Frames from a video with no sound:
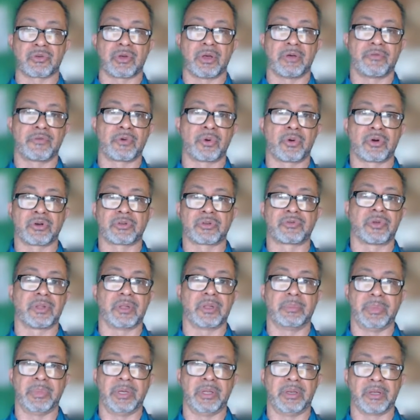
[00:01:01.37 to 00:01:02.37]
of course, for the
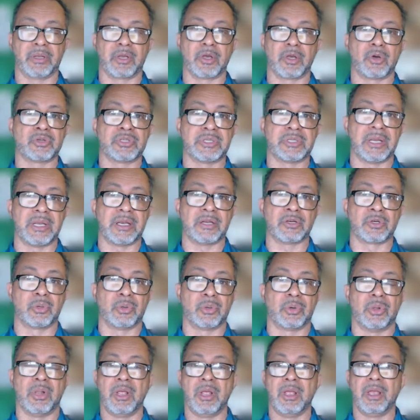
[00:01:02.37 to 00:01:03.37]
Build Negotiating
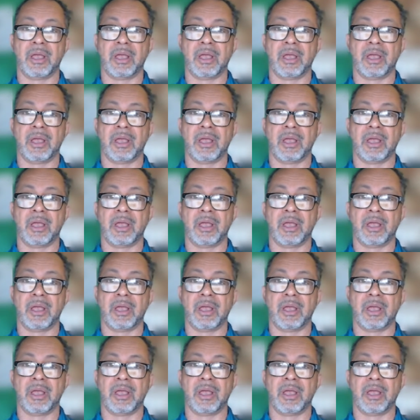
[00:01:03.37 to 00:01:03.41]
tool.